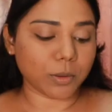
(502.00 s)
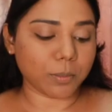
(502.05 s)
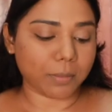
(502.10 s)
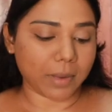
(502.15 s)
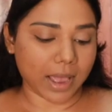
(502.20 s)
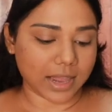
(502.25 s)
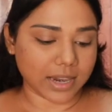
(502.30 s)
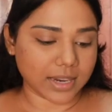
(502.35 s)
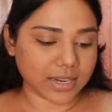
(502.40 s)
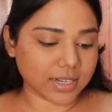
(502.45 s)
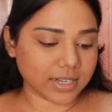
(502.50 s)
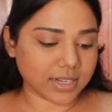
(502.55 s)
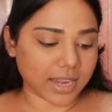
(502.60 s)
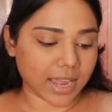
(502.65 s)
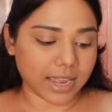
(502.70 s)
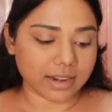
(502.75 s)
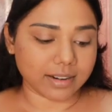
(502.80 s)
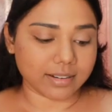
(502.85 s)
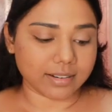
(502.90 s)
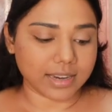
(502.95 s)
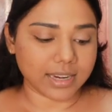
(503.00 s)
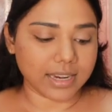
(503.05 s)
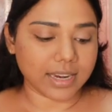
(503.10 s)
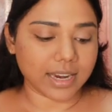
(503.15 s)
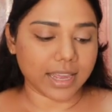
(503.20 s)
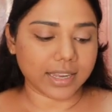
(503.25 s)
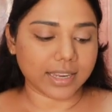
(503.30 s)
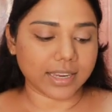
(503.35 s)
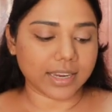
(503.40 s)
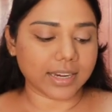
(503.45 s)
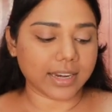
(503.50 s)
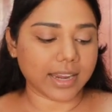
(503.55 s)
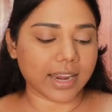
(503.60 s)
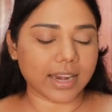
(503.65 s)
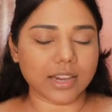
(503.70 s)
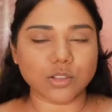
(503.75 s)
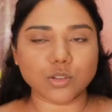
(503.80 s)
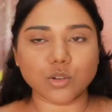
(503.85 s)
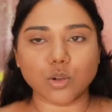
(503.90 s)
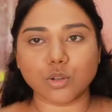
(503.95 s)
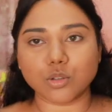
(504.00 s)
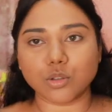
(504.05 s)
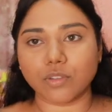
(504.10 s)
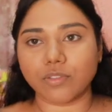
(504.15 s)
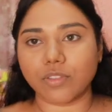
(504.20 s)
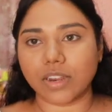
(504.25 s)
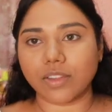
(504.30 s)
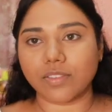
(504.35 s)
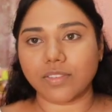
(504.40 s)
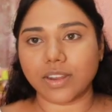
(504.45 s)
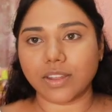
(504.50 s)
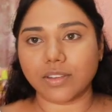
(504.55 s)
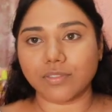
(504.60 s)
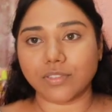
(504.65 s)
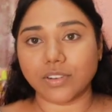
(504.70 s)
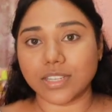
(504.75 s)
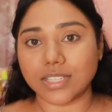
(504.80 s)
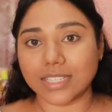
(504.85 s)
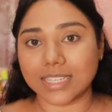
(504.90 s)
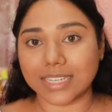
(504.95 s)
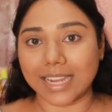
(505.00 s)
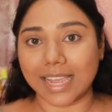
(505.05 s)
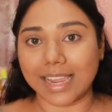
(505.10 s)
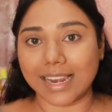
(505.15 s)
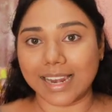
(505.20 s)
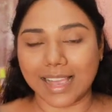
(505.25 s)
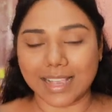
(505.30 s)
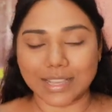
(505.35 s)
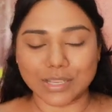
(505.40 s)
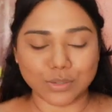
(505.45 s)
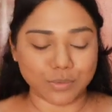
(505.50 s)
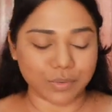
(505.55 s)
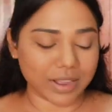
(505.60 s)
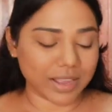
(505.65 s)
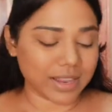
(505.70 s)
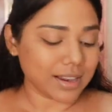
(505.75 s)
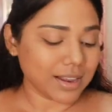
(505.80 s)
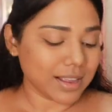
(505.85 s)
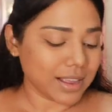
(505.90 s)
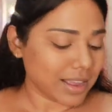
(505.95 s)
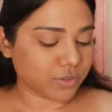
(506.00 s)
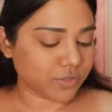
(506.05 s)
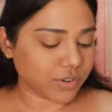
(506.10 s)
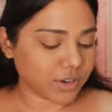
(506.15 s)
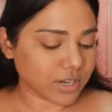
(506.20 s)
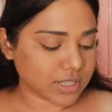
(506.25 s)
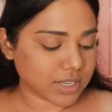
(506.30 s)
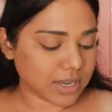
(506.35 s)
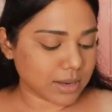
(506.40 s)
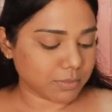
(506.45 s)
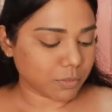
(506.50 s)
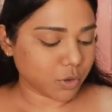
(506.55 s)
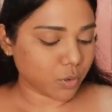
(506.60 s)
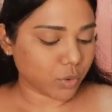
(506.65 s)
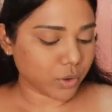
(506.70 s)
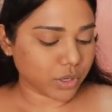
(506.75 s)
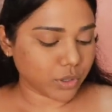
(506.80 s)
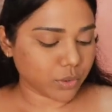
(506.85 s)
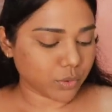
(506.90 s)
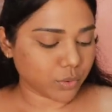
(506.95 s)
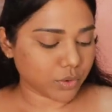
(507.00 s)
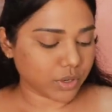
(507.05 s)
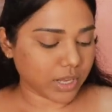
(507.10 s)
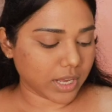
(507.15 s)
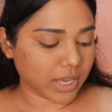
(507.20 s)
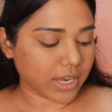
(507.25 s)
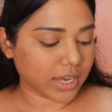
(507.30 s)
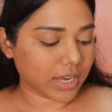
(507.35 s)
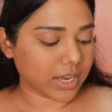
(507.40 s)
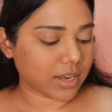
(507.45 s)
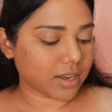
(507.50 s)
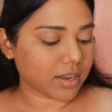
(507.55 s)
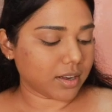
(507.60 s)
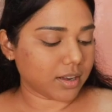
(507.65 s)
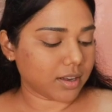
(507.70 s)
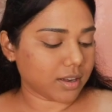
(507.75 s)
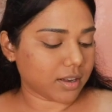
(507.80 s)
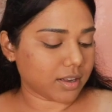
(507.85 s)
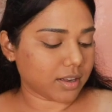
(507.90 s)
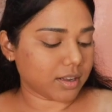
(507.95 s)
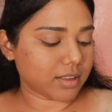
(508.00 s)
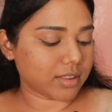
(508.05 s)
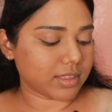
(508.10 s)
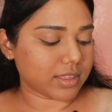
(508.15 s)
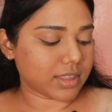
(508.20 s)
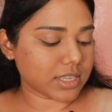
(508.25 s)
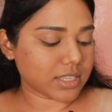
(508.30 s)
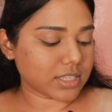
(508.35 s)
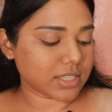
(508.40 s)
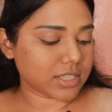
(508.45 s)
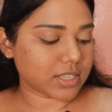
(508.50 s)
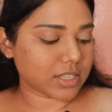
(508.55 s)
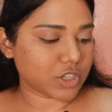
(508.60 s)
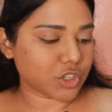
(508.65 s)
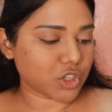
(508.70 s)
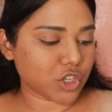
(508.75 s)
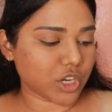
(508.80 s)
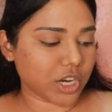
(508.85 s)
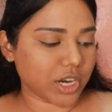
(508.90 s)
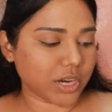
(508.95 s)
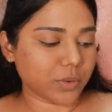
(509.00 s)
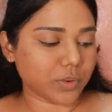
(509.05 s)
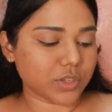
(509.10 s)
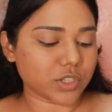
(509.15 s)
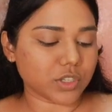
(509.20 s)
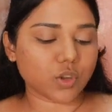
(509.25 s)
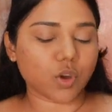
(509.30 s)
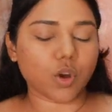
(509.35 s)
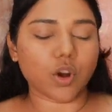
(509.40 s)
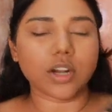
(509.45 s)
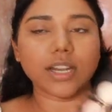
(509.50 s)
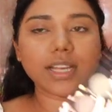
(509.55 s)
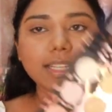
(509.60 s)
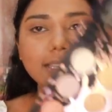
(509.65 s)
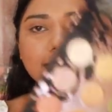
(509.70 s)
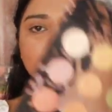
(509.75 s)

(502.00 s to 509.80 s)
palette. I really like it, and it's also very, very versatile as well. First I'm going to take this shade, which is called as